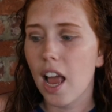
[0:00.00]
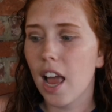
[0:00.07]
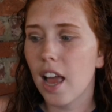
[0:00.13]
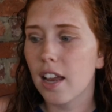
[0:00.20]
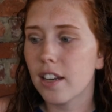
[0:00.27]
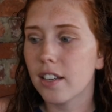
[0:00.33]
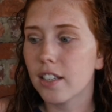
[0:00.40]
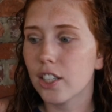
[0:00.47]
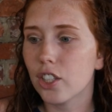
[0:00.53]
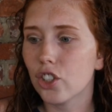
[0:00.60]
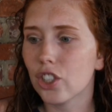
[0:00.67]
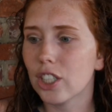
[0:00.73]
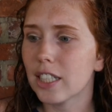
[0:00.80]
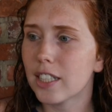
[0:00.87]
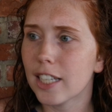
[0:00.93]
And
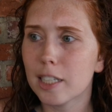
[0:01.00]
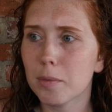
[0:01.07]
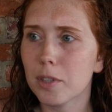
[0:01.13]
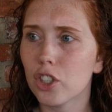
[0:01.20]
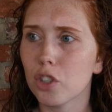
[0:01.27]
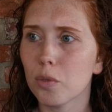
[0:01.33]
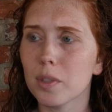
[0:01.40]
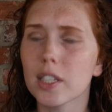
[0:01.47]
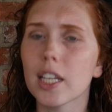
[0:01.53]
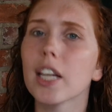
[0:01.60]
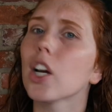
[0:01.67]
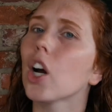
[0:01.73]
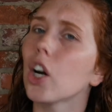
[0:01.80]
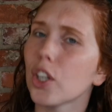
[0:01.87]
she had said to me, she was like,